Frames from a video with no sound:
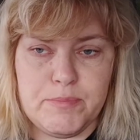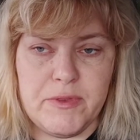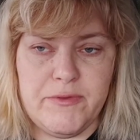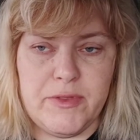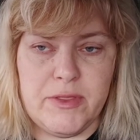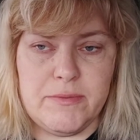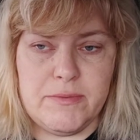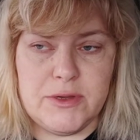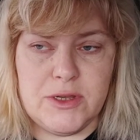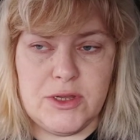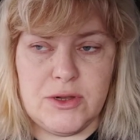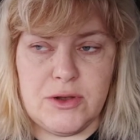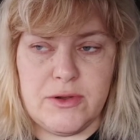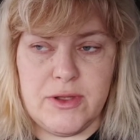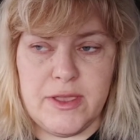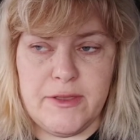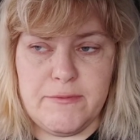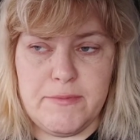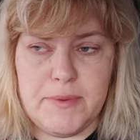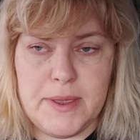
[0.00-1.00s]
For the
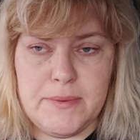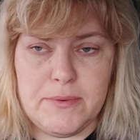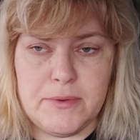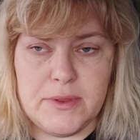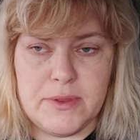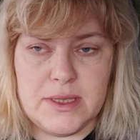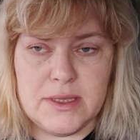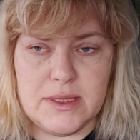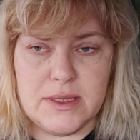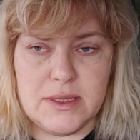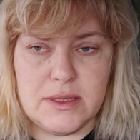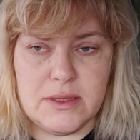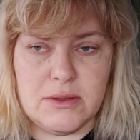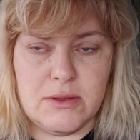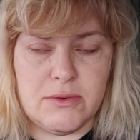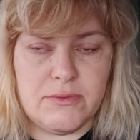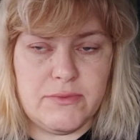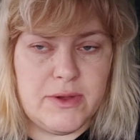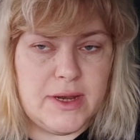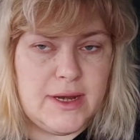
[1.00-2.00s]
majority of people, this is
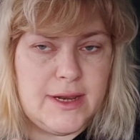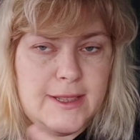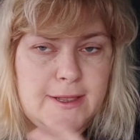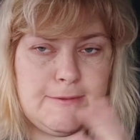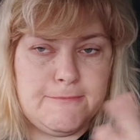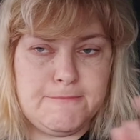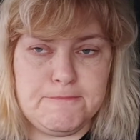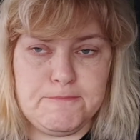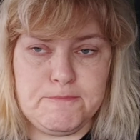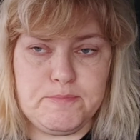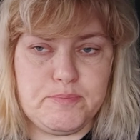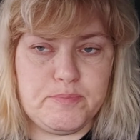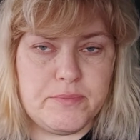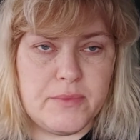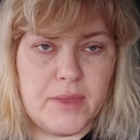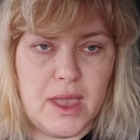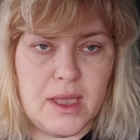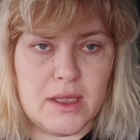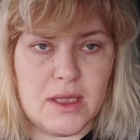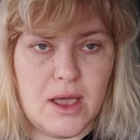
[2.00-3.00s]
not really
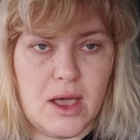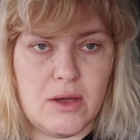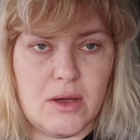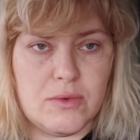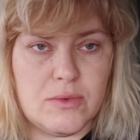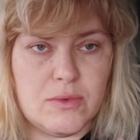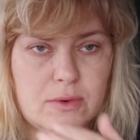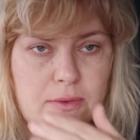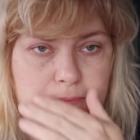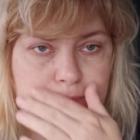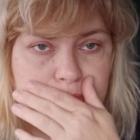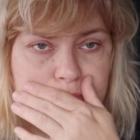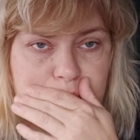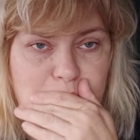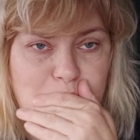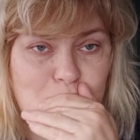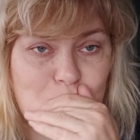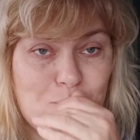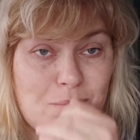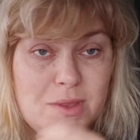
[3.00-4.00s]
a goal.
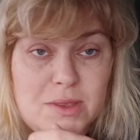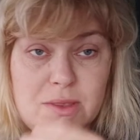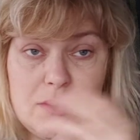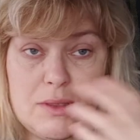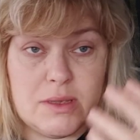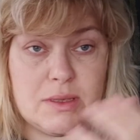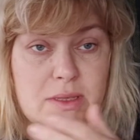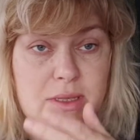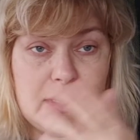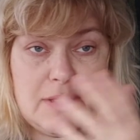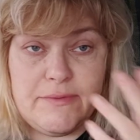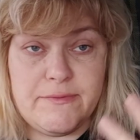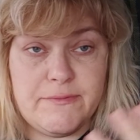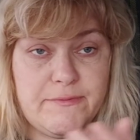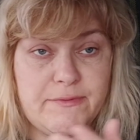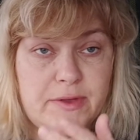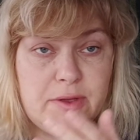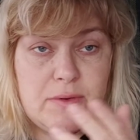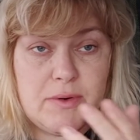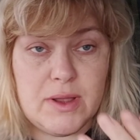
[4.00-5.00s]
It doesn't even
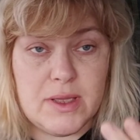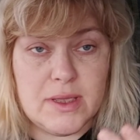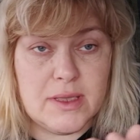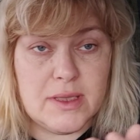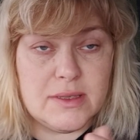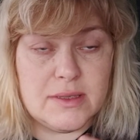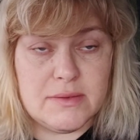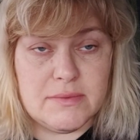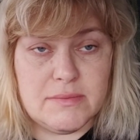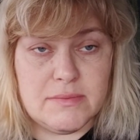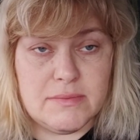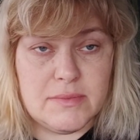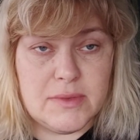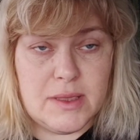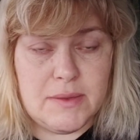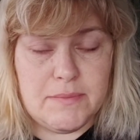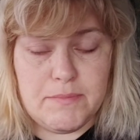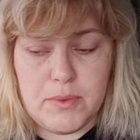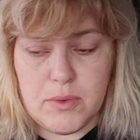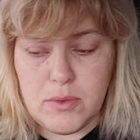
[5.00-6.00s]
feel like it's
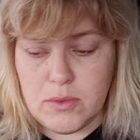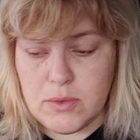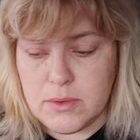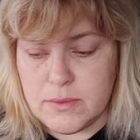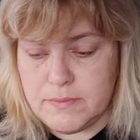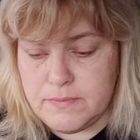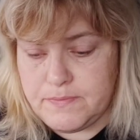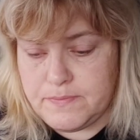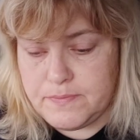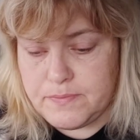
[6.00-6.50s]
important.